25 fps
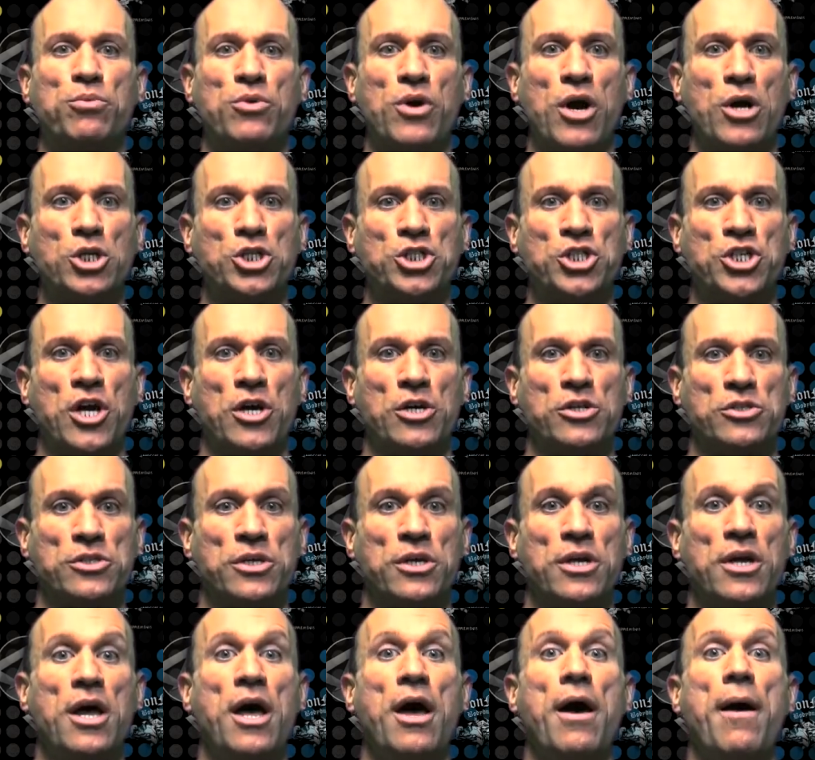Pro Shows,
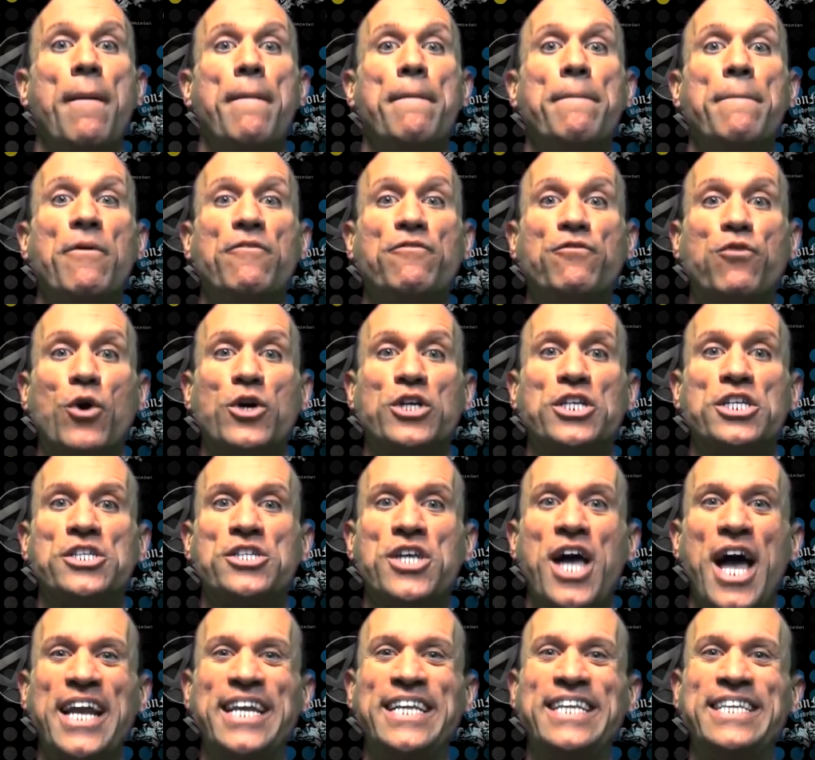before
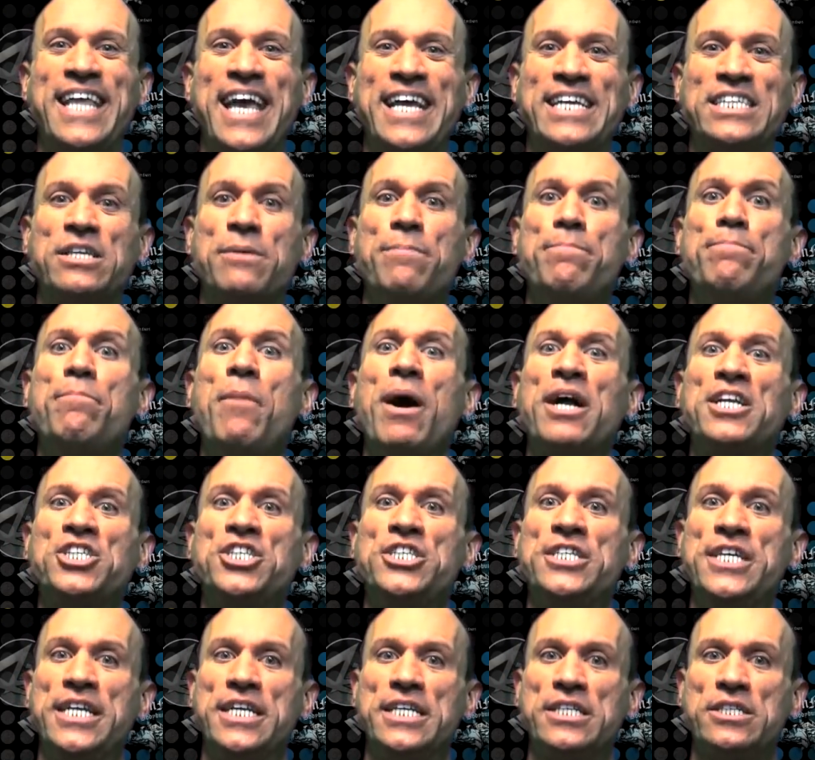deciding to take some much
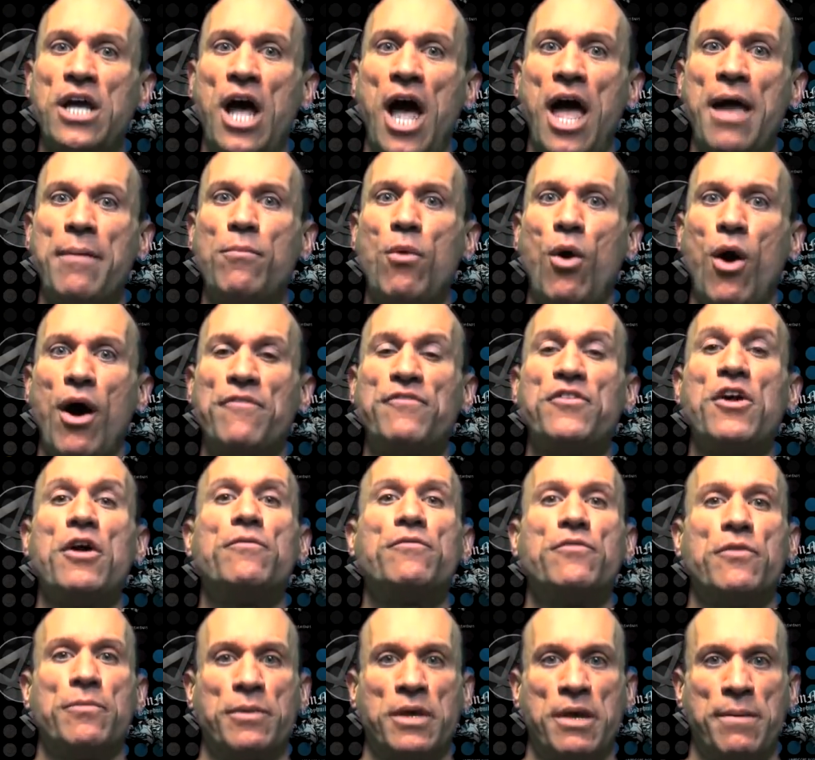needed time off
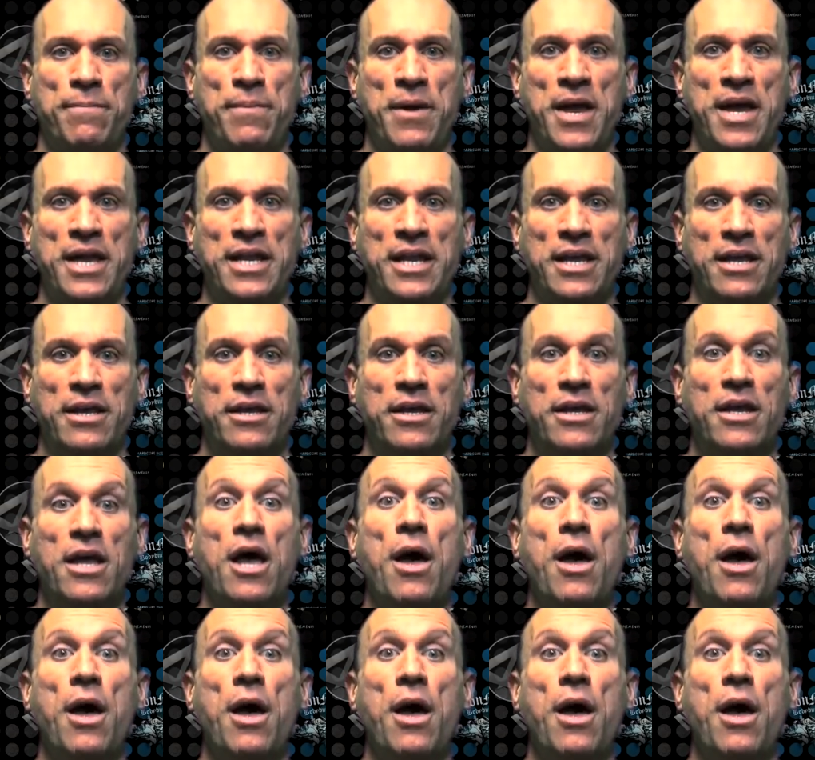from competing.